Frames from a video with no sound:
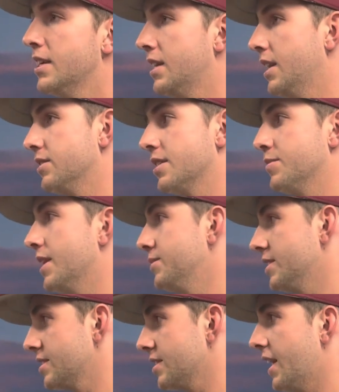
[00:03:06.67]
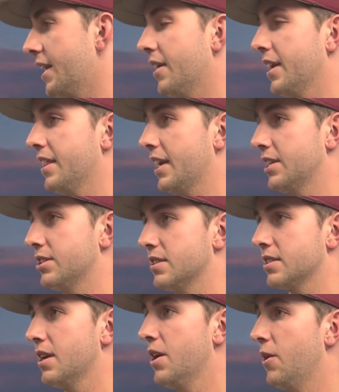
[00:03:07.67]
you know, sometimes the slider, I think it
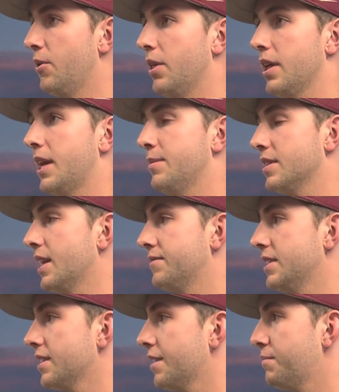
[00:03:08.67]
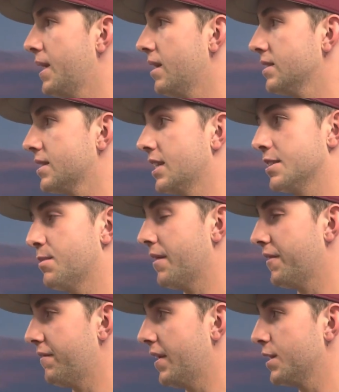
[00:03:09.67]
just really keeps lefties off balance, gets them off
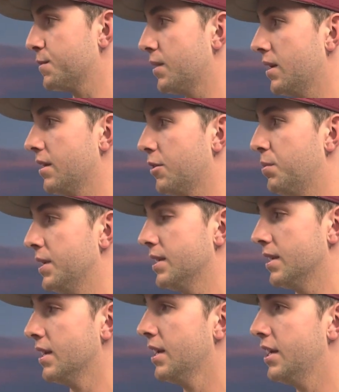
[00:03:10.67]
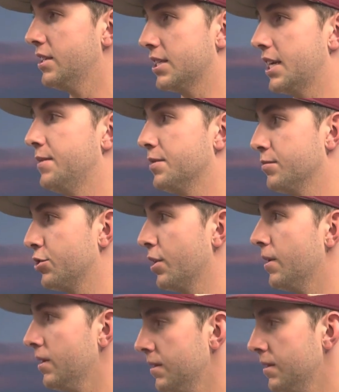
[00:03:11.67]
the fastball a little bit, and just keeps them true.